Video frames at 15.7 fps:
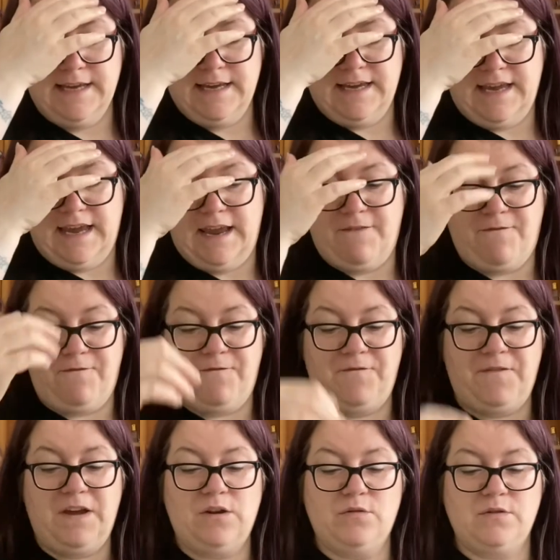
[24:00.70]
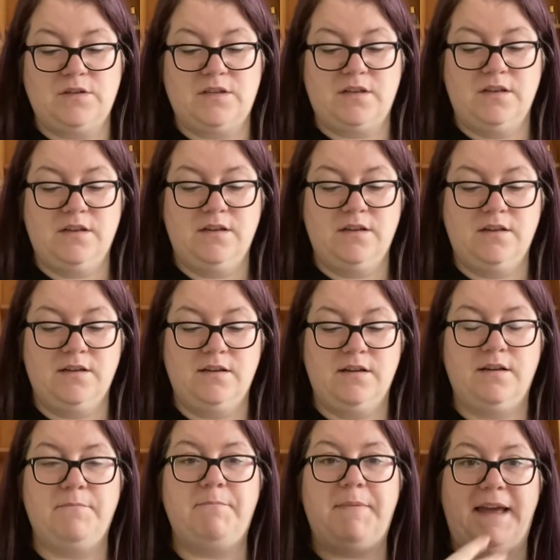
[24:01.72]
It feels
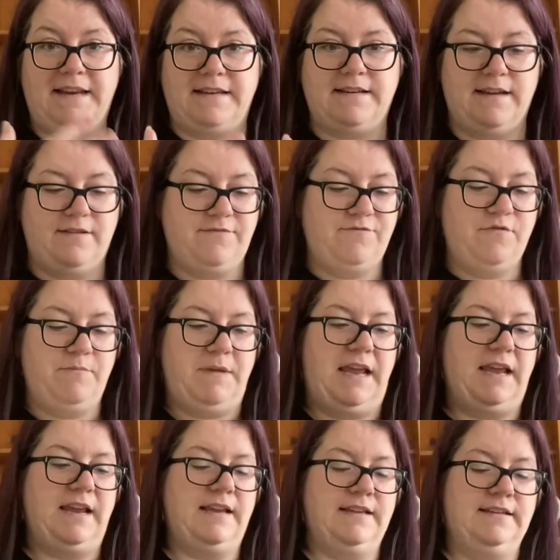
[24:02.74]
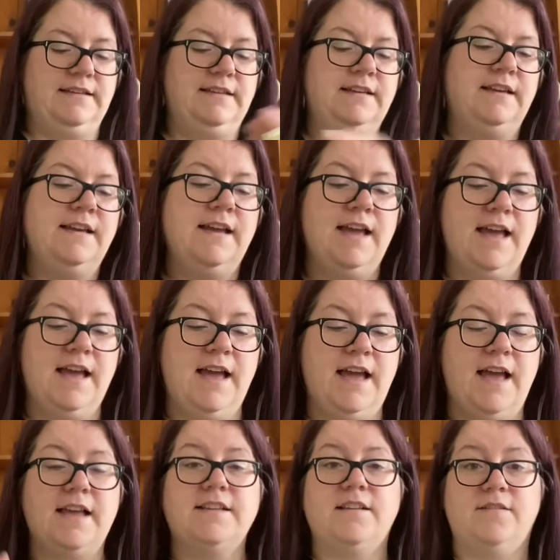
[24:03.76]
better for me.
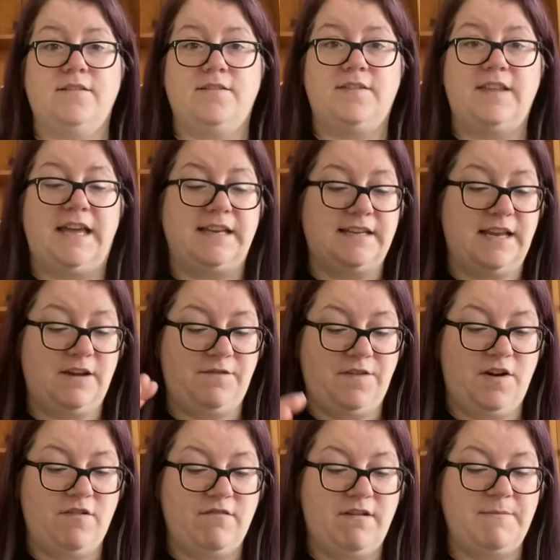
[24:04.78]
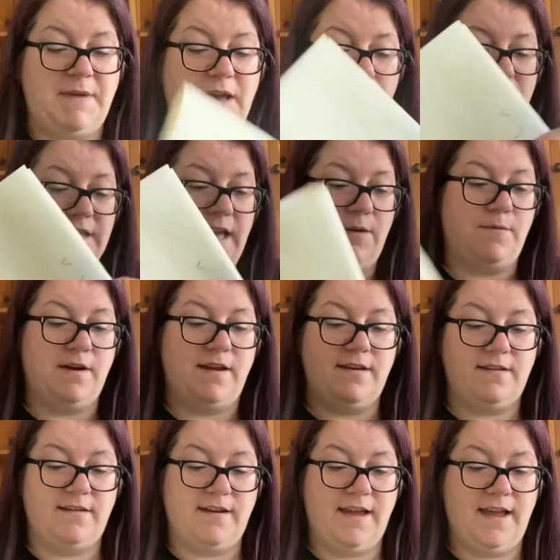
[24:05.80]
So that's how far I'm at with that
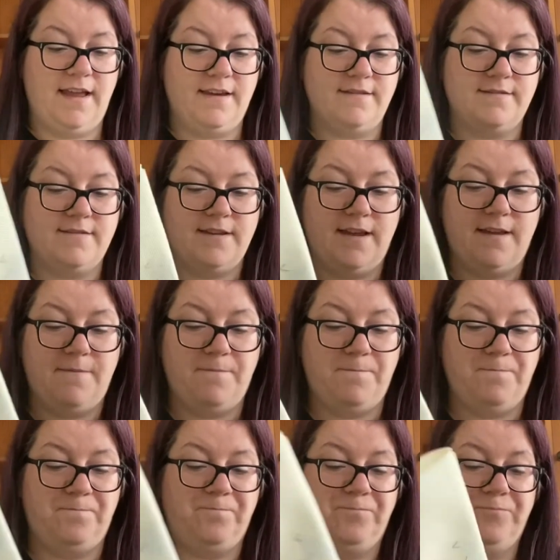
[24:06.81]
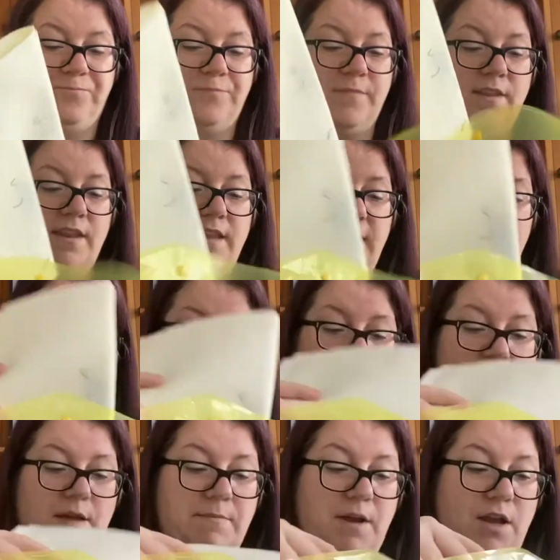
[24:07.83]
one. And yeah,
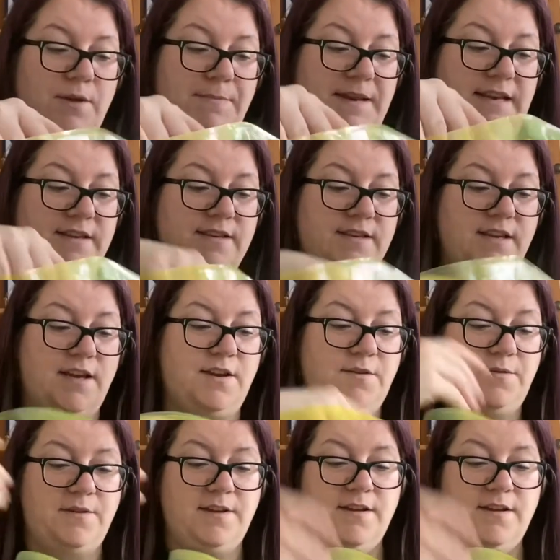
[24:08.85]
I'm hoping to